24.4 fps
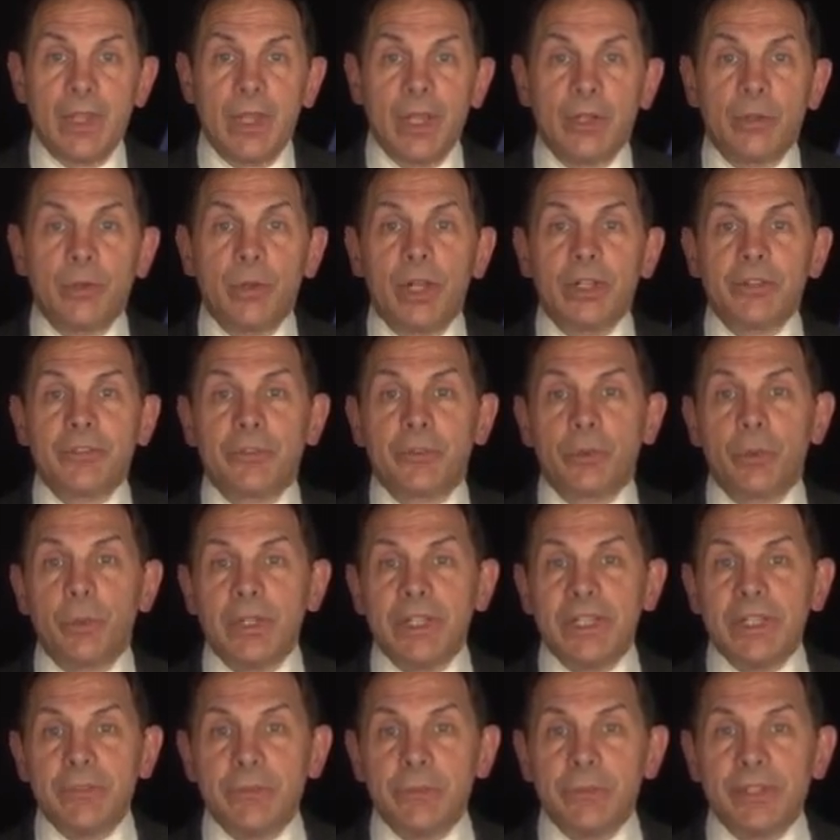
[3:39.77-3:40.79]
Across
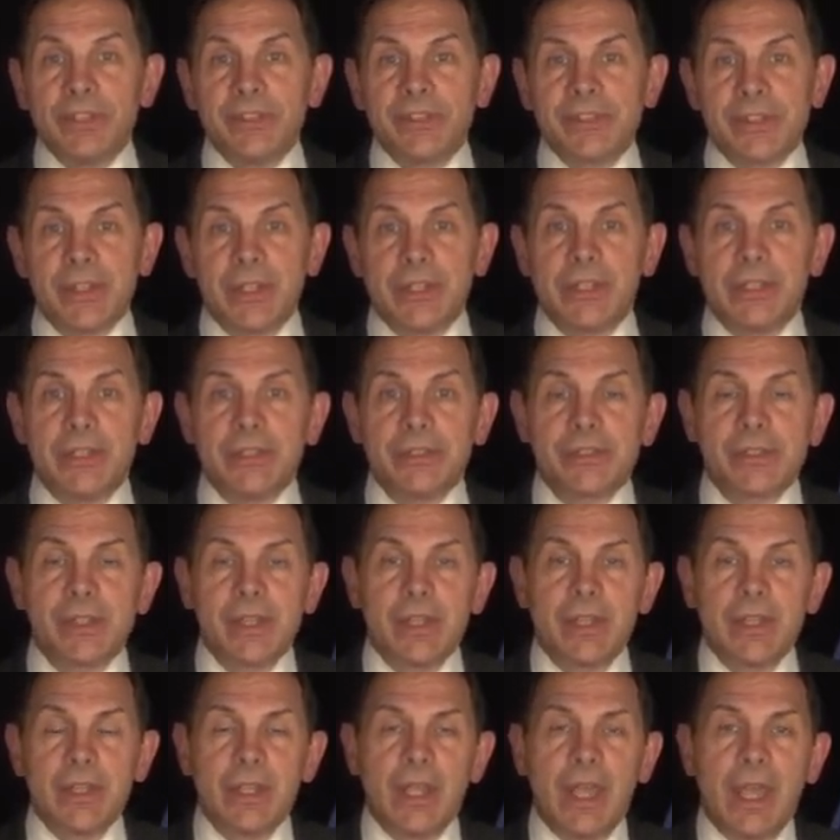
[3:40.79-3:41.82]
23 cities,
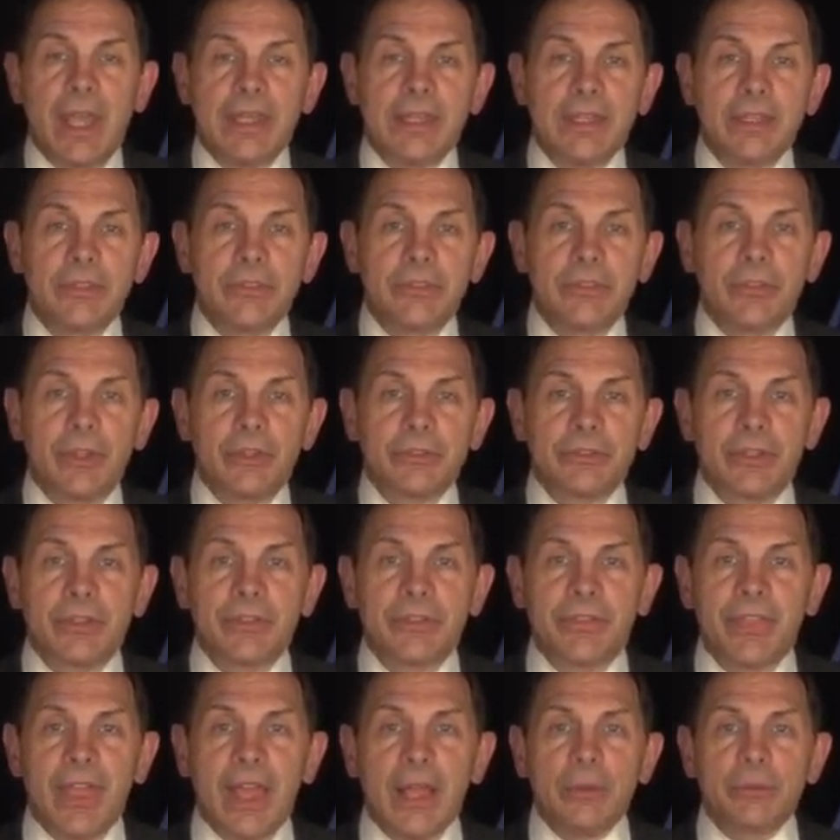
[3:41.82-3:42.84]
I
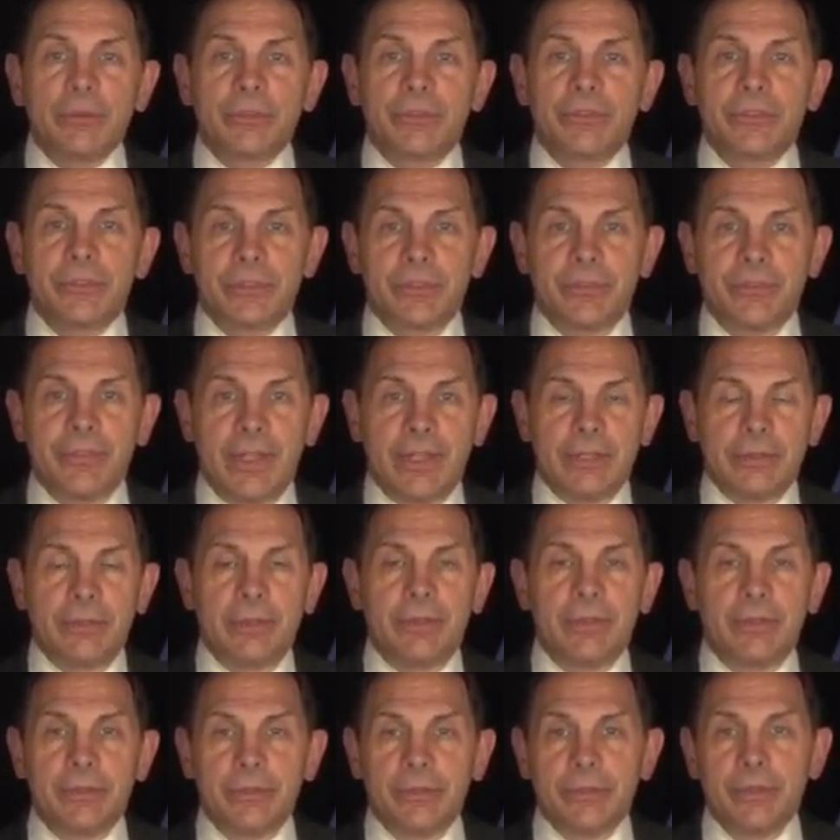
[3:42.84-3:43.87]
consulted thousands of
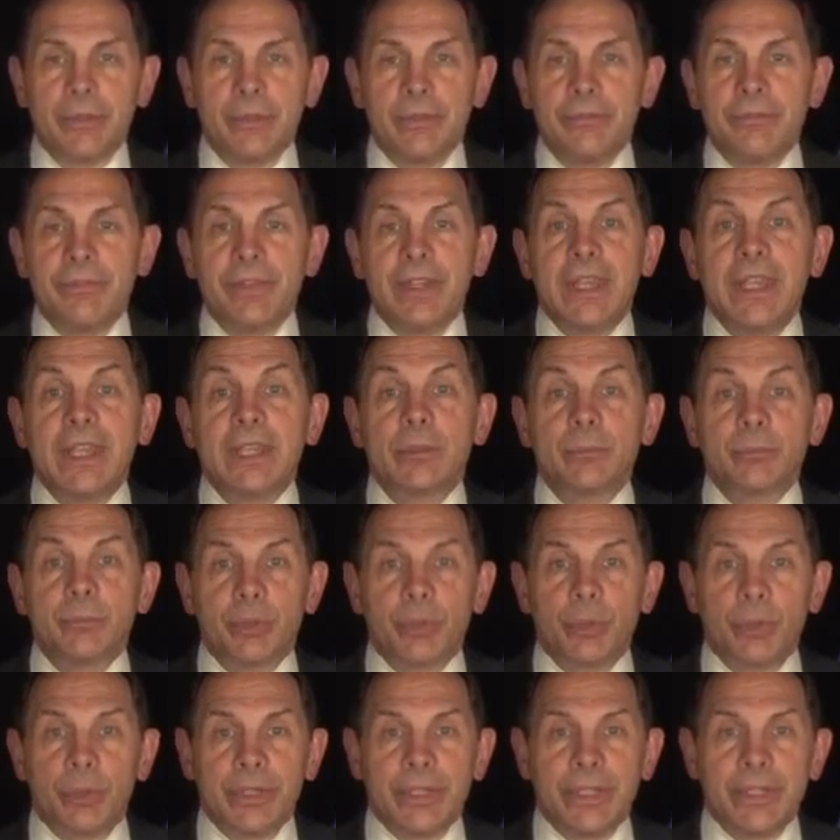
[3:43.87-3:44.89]
veterans, VA
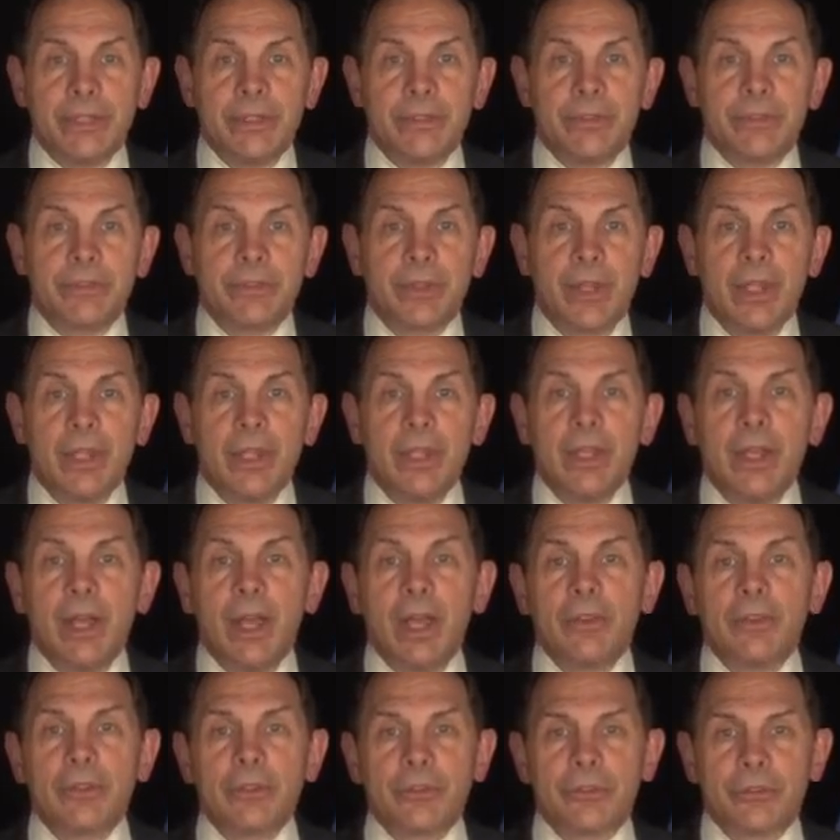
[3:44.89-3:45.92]
employees,
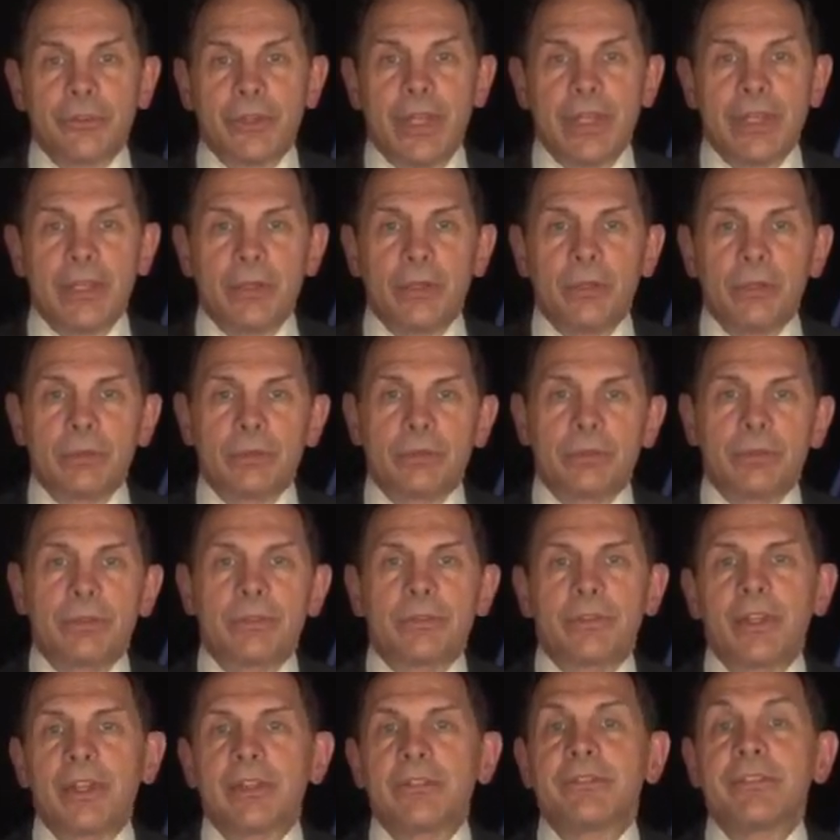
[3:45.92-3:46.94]
other
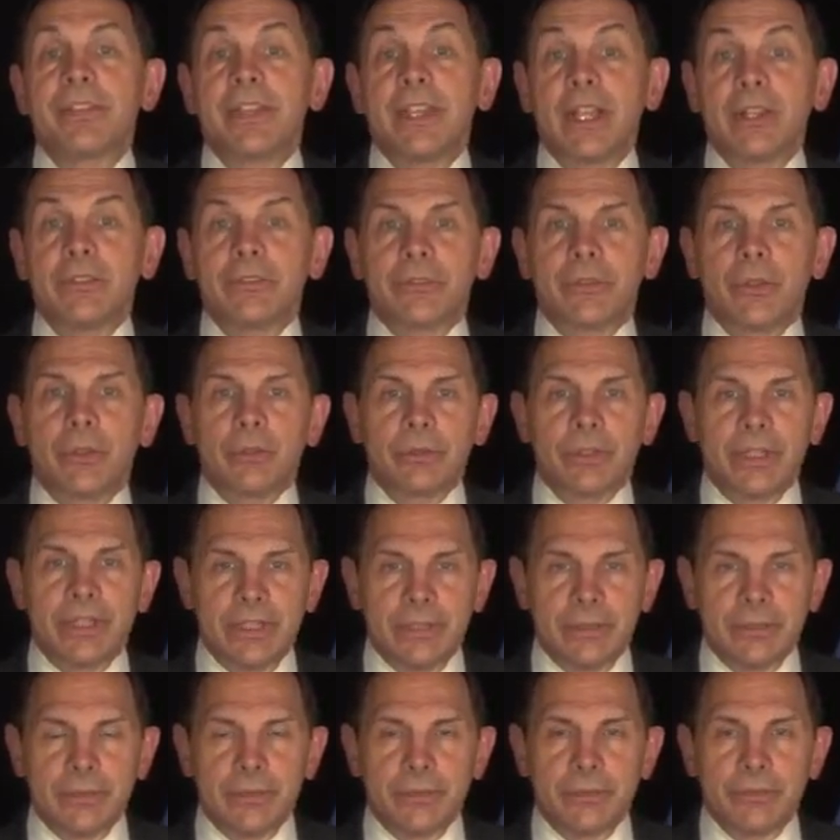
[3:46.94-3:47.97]
stakeholders, and VSO
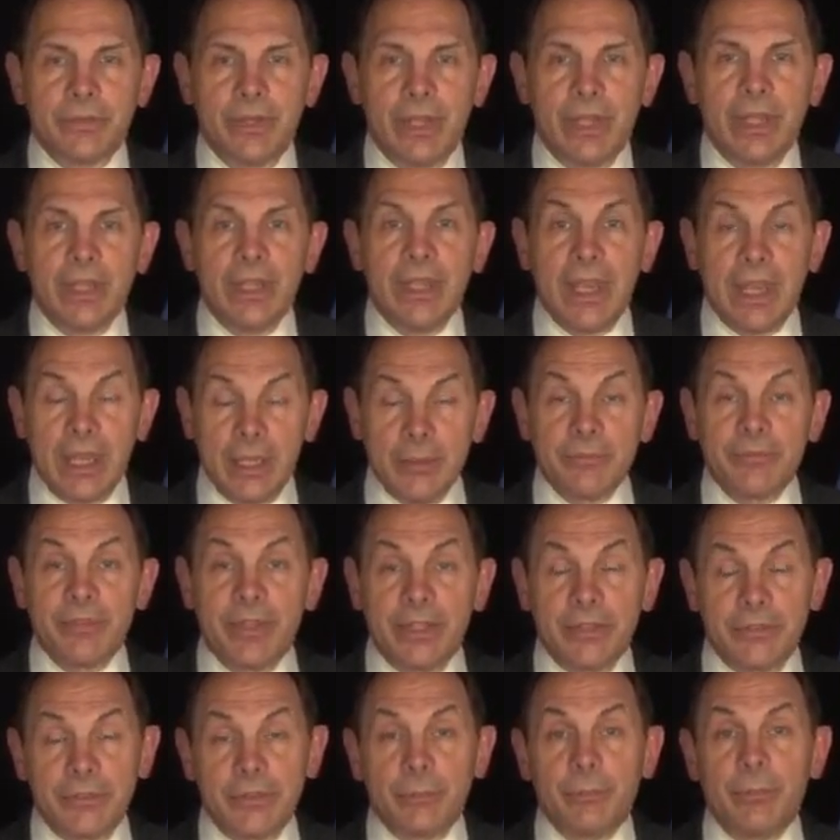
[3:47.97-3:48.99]
leaders,
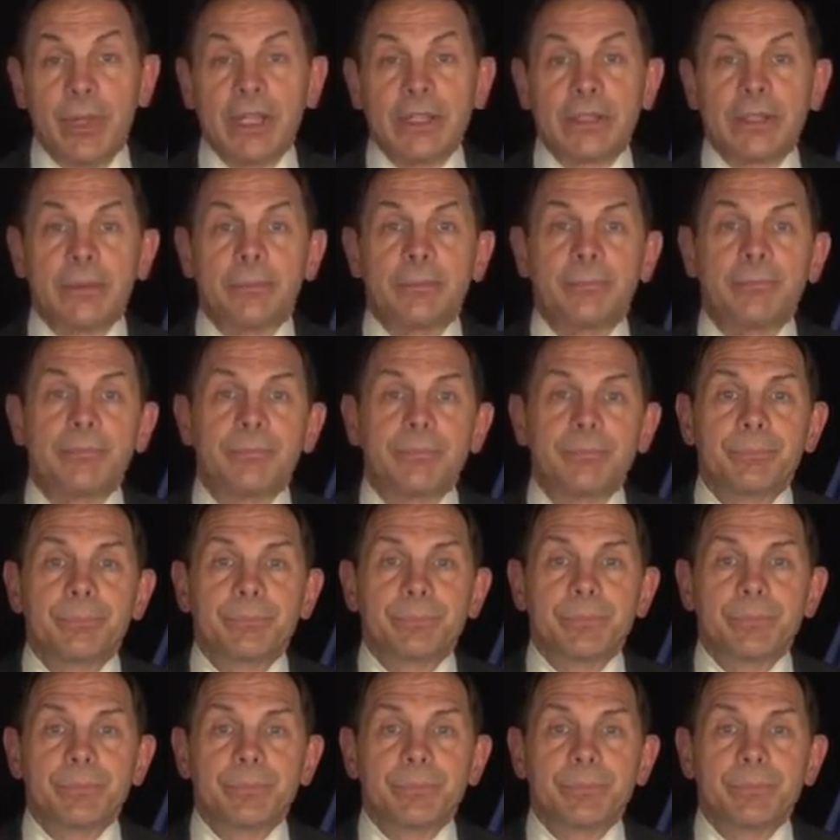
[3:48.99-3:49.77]
AMVETS among them.